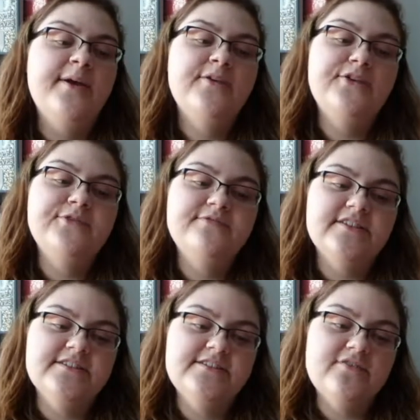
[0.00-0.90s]
You've
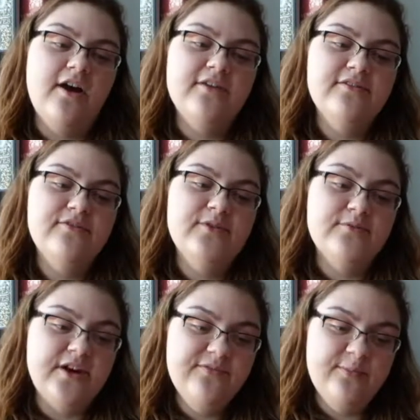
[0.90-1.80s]
just gone through a
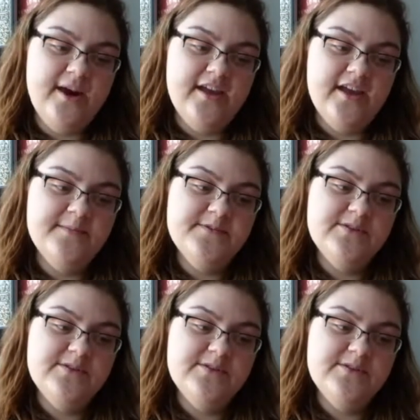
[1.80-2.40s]
rough breakup,